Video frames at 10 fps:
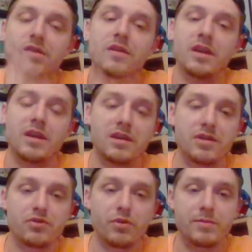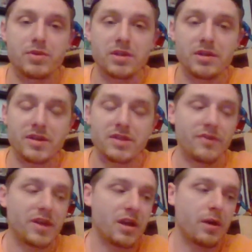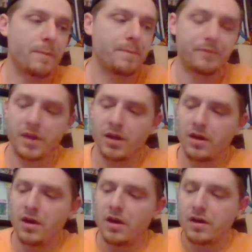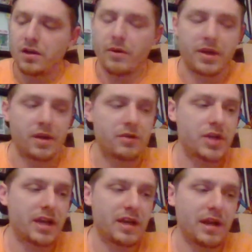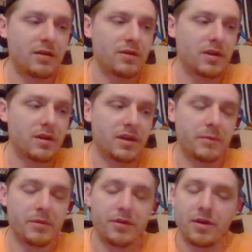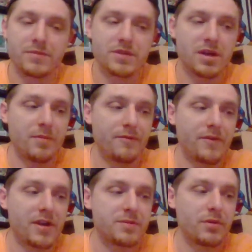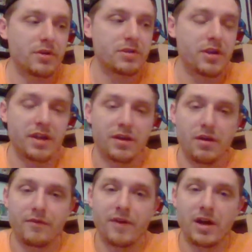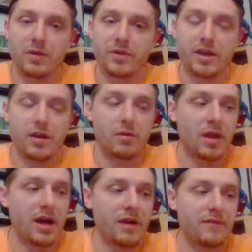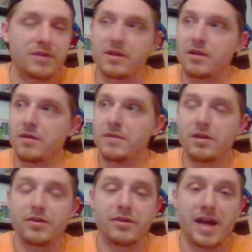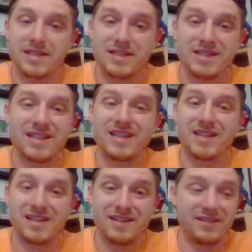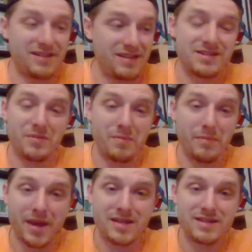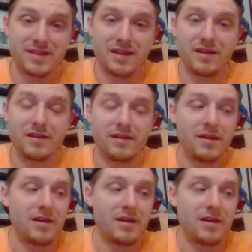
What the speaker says: in the description to this video. Go ahead and go check it out. Give them a thumbs up on Facebook so you get notified when they go live. It's a, I'm telling you guys, it's an amazing